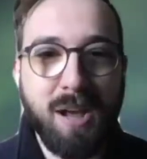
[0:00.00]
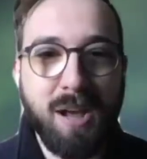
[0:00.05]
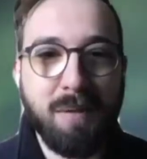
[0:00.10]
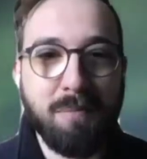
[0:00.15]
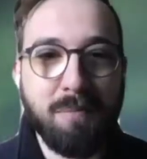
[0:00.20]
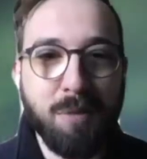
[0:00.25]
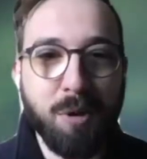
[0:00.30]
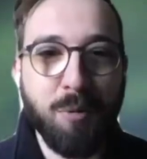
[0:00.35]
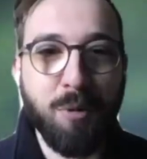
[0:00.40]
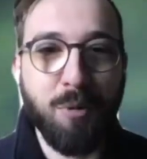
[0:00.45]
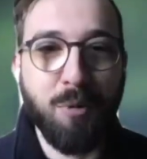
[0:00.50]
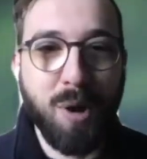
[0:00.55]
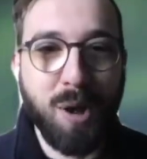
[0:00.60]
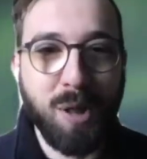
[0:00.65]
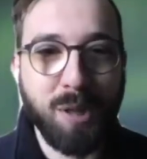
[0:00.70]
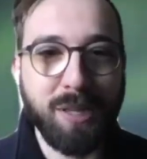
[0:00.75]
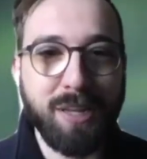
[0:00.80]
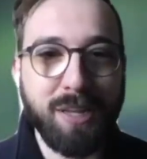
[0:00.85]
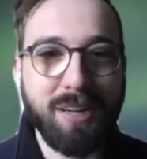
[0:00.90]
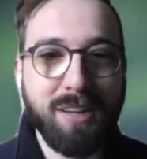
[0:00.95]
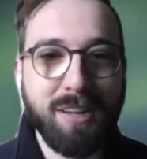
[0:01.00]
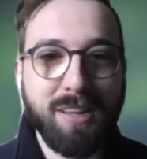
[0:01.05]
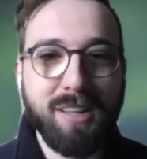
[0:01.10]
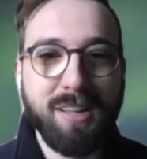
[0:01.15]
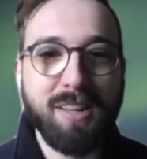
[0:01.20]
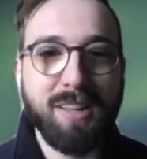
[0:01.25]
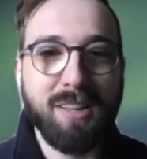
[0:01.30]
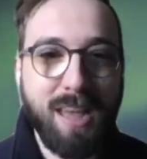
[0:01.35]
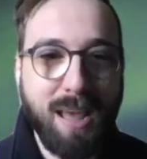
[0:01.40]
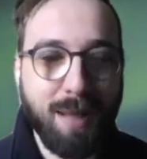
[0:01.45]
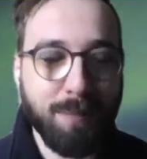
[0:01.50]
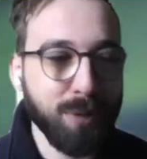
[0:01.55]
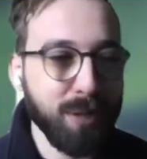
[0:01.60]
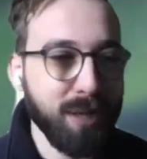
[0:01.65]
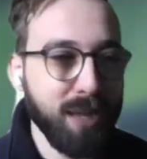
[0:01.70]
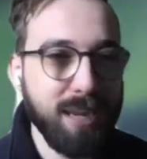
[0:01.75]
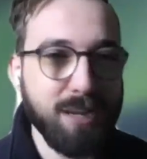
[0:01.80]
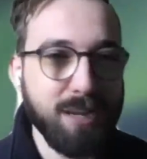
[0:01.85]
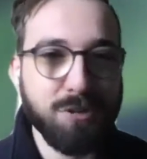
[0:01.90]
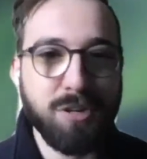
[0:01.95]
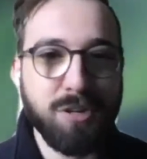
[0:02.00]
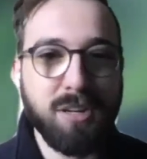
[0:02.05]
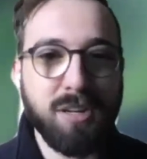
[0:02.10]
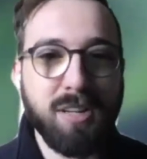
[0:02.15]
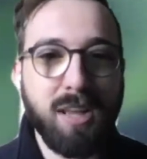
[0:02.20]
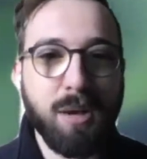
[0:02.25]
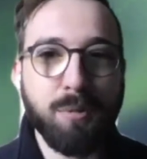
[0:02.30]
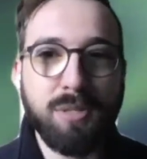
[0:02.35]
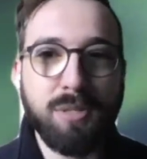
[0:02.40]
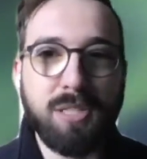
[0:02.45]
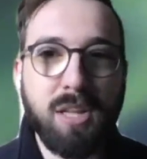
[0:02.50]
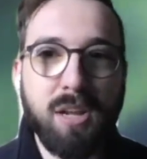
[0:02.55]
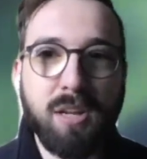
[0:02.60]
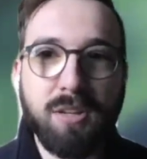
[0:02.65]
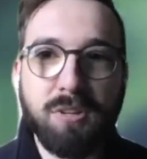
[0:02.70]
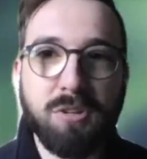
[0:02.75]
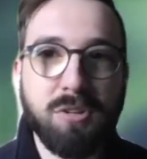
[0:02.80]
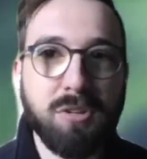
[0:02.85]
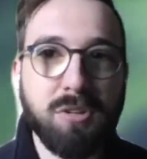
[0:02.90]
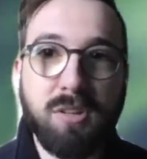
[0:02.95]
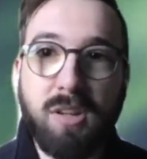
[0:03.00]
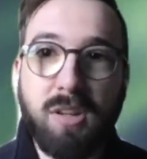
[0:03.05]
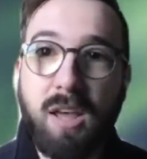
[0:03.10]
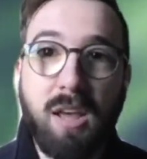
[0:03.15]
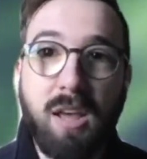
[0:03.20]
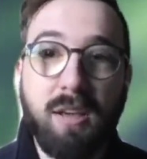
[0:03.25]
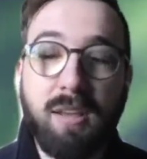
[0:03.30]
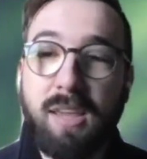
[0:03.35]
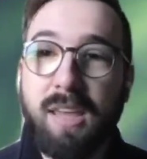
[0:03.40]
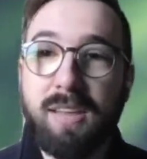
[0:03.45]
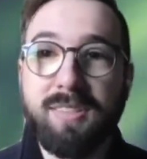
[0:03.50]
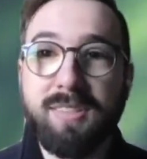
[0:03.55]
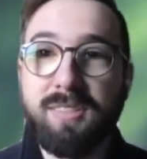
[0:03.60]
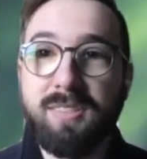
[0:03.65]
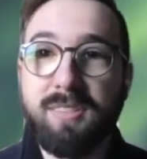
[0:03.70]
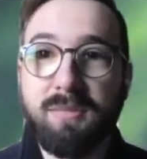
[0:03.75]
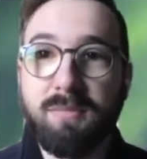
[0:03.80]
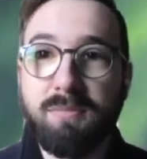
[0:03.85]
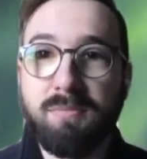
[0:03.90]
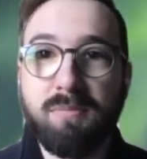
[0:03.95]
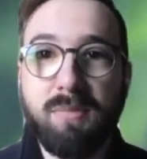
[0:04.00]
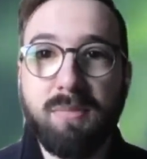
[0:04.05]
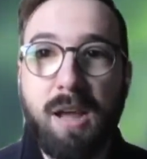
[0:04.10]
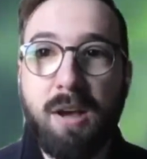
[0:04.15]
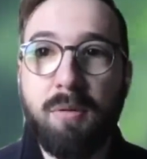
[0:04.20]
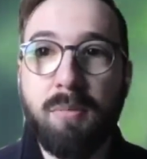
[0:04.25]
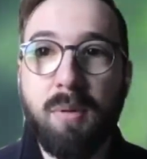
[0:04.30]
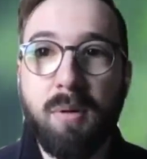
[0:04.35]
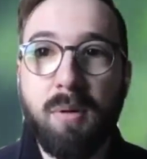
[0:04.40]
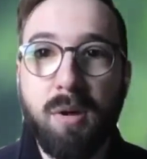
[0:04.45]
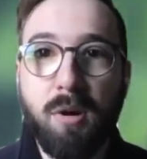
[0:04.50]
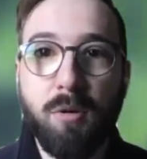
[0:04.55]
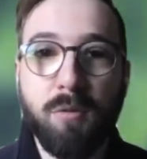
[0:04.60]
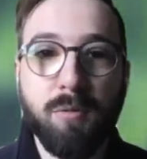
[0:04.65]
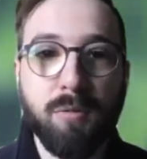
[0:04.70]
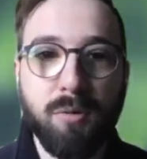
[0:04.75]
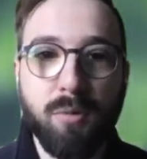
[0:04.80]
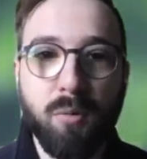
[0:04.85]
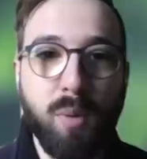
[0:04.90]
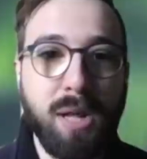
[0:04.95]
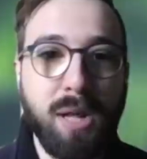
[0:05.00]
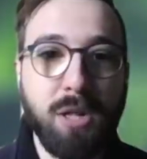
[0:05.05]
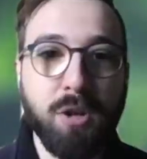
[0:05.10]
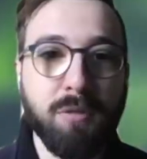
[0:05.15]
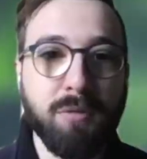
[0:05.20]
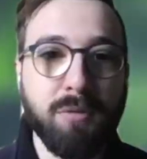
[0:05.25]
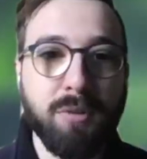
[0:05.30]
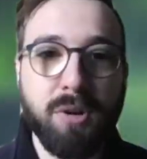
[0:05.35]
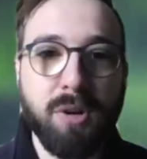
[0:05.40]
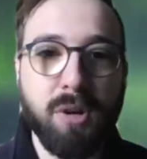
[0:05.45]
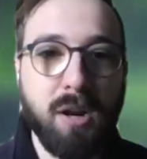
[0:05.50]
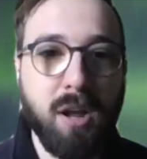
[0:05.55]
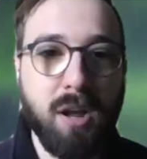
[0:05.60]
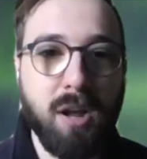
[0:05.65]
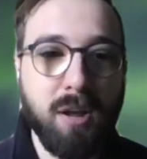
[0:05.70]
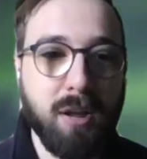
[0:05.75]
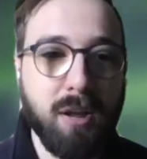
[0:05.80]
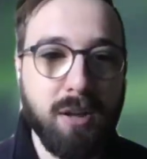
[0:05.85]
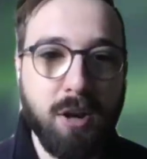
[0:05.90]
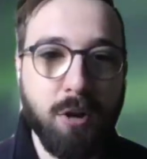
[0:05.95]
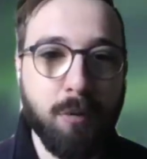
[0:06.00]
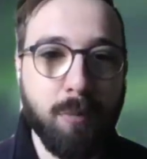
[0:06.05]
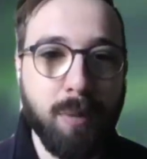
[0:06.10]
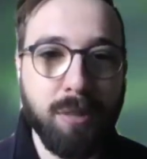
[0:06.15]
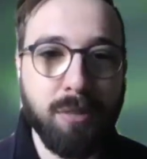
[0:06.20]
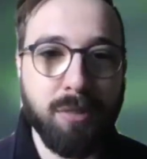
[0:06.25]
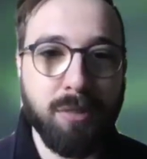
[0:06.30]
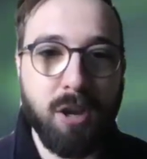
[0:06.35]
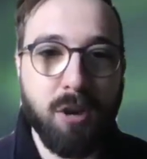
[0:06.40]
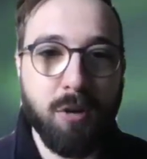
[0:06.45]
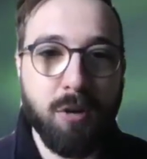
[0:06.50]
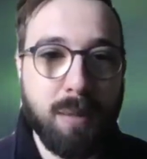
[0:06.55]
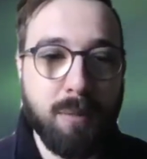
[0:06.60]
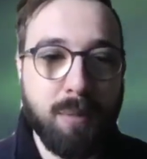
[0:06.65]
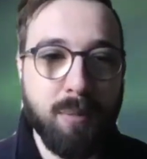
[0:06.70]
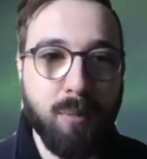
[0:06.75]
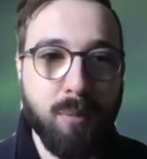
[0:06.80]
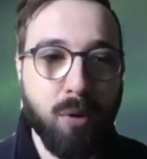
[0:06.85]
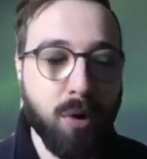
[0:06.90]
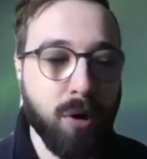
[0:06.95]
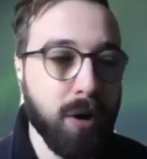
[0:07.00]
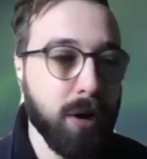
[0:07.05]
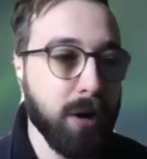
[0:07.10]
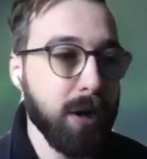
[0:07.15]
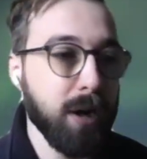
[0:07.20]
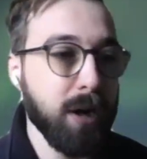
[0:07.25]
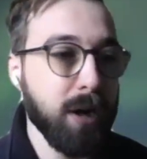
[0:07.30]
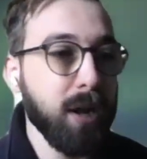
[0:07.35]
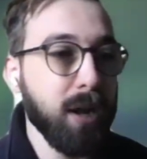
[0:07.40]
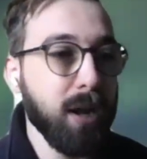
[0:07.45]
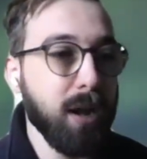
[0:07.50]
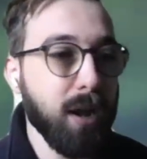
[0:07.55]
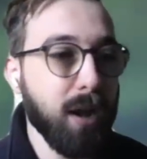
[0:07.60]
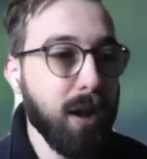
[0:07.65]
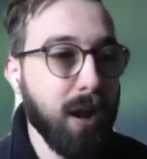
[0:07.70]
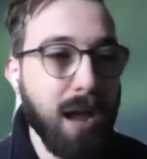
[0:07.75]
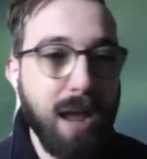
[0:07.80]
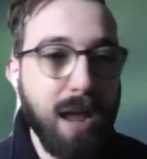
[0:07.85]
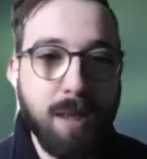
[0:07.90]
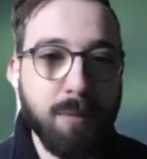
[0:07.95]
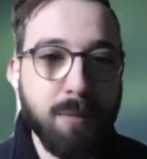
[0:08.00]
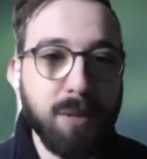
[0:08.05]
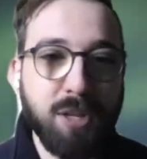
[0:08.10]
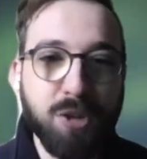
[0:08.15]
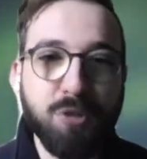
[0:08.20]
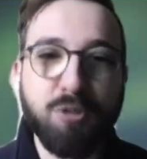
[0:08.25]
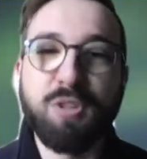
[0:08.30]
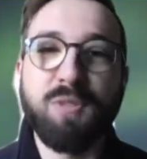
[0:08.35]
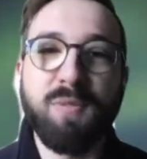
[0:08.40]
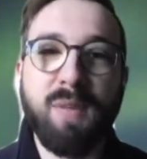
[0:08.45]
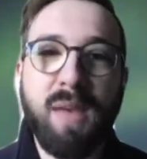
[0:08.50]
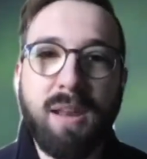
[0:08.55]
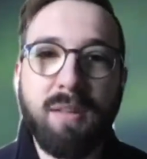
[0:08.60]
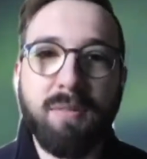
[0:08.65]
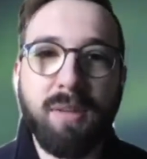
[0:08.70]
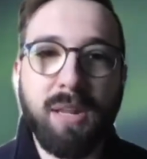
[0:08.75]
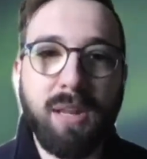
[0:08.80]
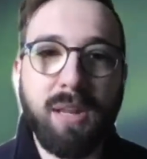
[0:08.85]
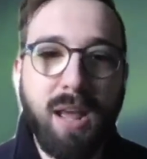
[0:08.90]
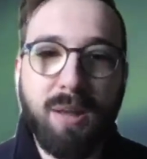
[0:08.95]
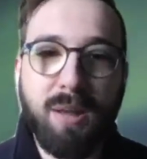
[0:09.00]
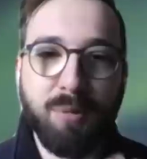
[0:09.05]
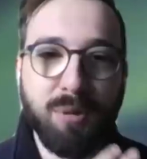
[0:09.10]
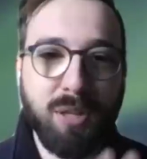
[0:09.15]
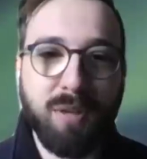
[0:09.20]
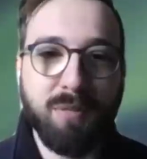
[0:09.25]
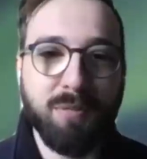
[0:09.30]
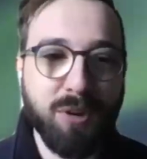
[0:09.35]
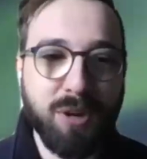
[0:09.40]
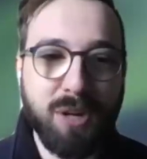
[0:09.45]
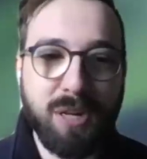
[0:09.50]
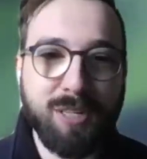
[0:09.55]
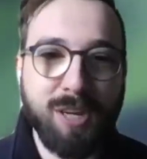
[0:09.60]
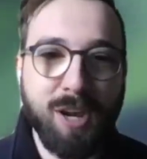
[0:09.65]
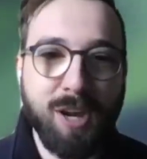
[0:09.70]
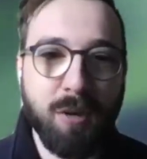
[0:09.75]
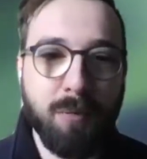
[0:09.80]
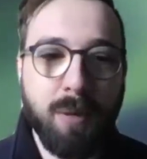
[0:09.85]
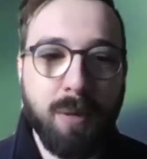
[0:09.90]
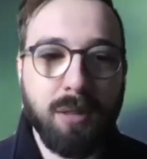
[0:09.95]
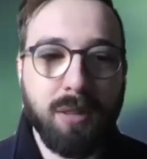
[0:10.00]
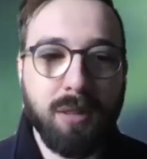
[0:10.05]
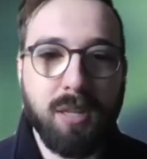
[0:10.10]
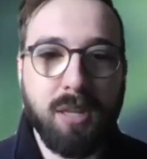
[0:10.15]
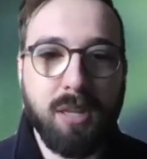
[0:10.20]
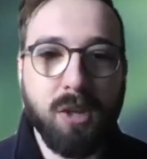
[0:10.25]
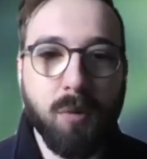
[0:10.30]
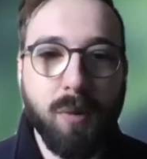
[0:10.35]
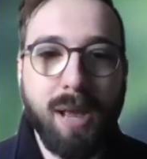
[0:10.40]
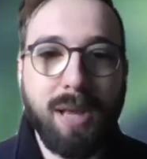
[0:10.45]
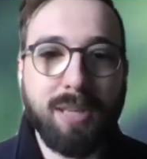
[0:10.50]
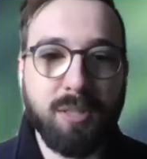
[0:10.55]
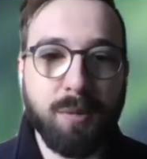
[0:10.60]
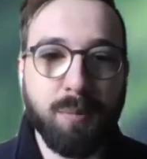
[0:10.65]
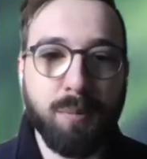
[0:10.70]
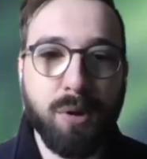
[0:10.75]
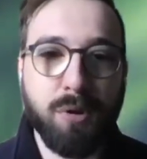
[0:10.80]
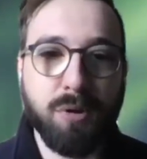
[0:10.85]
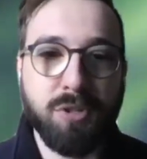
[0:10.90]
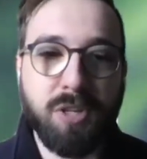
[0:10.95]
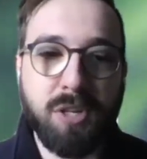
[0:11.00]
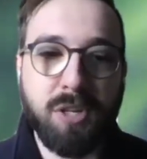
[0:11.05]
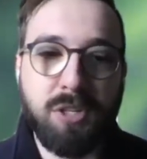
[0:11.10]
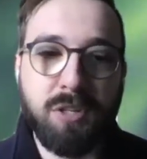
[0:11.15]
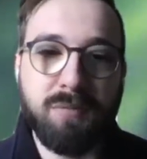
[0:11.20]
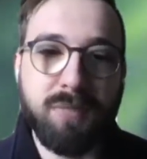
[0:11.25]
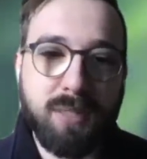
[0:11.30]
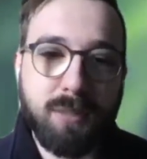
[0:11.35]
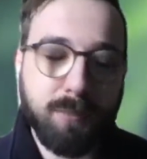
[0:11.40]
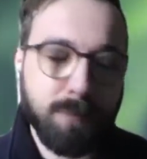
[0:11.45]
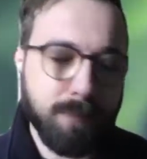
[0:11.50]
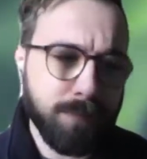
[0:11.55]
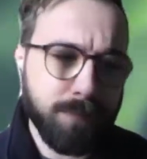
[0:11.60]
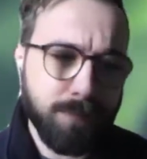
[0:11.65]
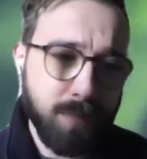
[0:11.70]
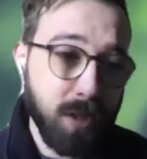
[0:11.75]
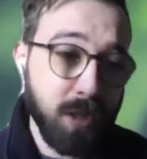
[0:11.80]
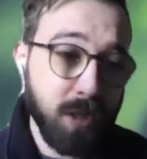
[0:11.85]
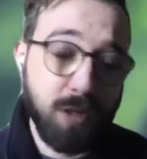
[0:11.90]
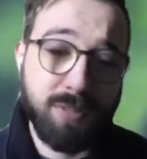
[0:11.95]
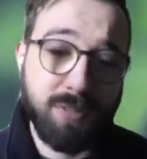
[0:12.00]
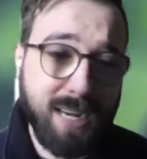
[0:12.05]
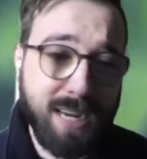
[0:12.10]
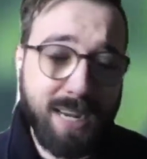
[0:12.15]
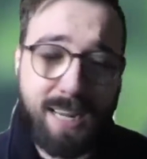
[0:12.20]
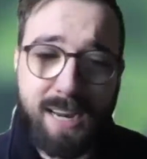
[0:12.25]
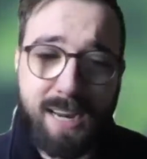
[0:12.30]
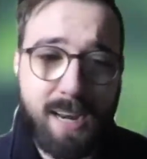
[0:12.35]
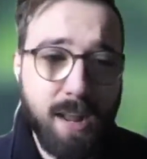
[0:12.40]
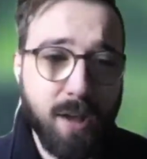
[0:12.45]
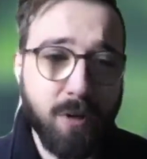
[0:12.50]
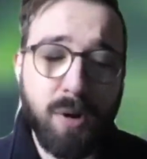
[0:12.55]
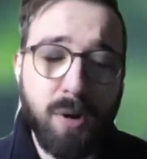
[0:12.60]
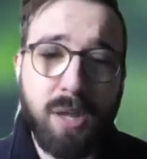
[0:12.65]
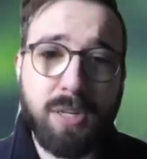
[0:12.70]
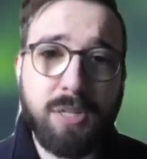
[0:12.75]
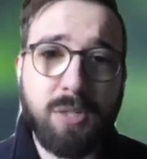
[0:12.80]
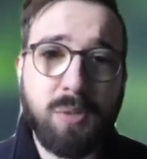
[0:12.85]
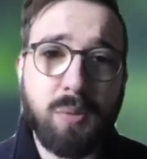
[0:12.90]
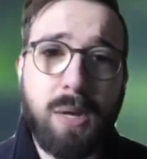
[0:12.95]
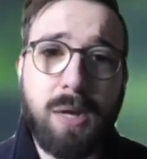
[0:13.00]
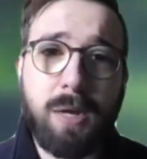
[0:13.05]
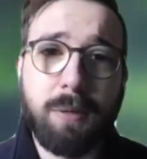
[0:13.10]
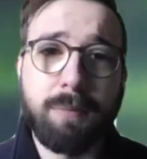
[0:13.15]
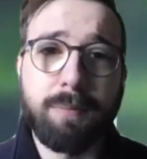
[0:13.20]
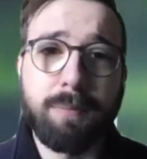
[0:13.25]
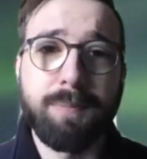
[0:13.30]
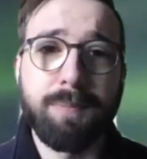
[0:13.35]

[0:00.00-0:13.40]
mobile wallet, the application that was launched, I guess, now over a month ago, maybe more. I am a huge fan of it. I would love for you to talk about the UX approach that you've taken at Elrond as well.